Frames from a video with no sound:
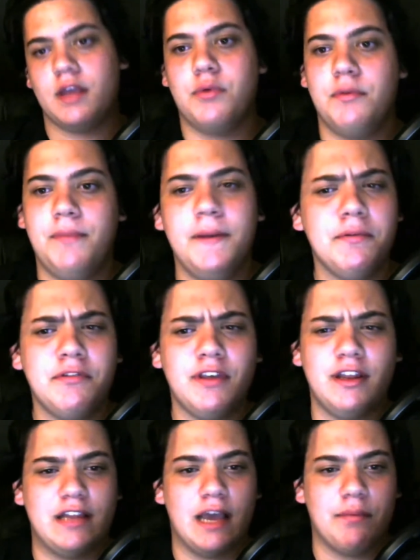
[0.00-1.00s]
people say
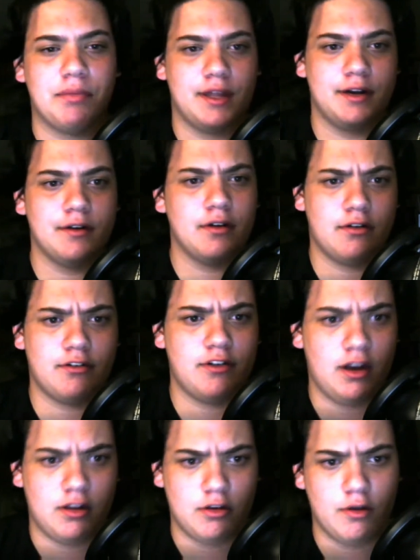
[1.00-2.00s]
depth, I don't
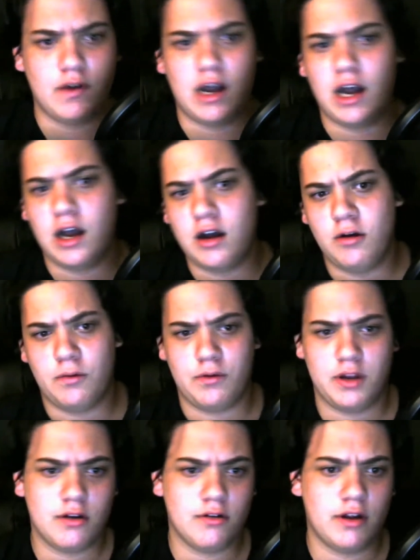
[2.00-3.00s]
understand it. You have Aho,
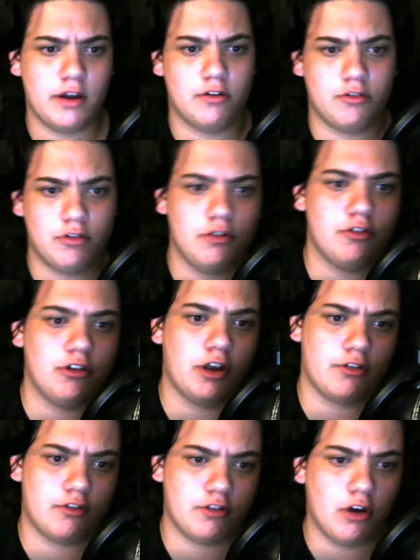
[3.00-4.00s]
Niederreiter, Trocheck,
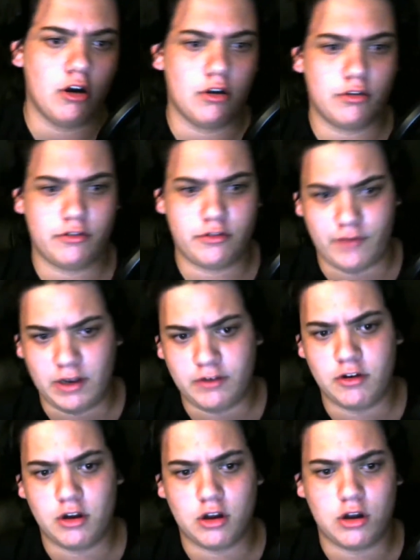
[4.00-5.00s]
Stahl,
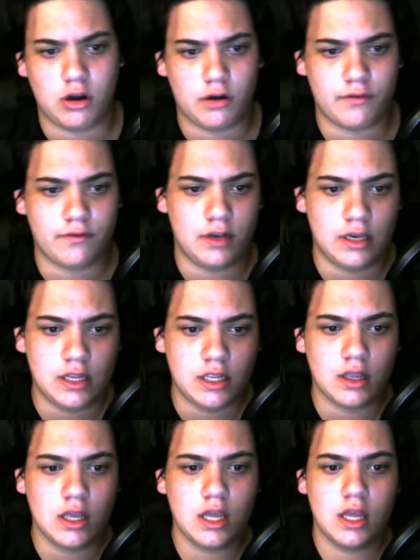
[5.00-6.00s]
Svechnikov,
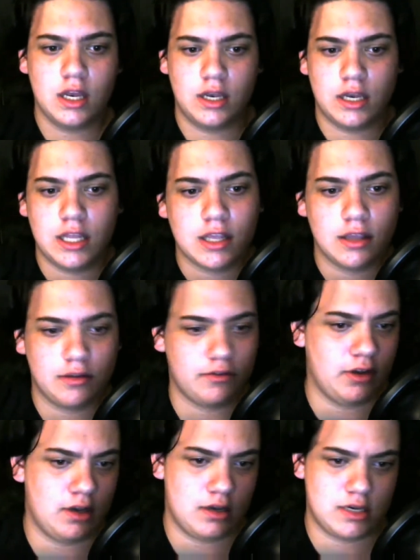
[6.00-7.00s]
Nikas,
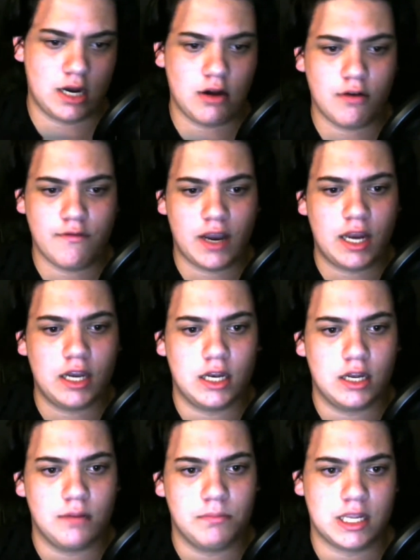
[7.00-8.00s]
and
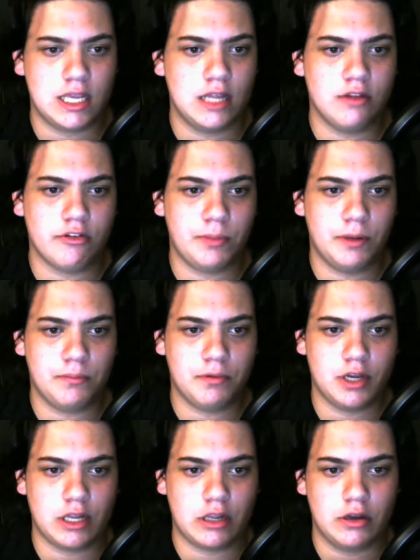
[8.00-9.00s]
Teravainen, and McGinn's been
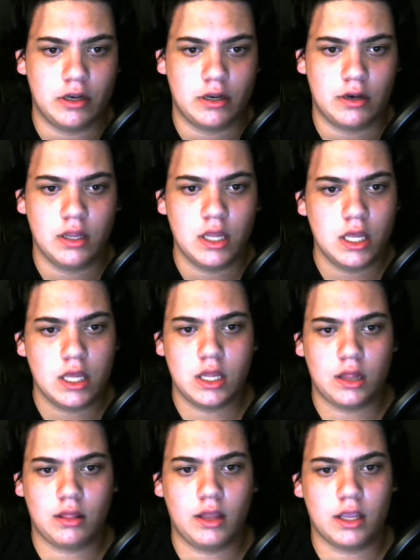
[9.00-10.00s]
pretty good. And
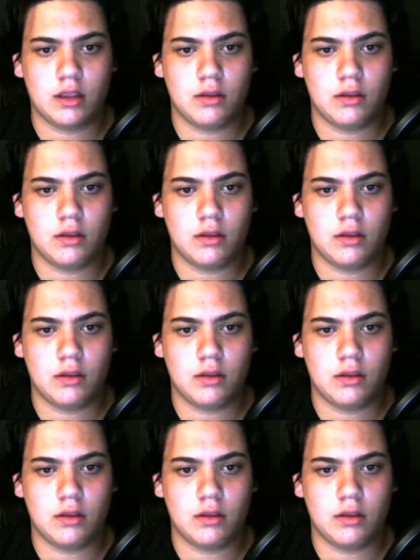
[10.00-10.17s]
what?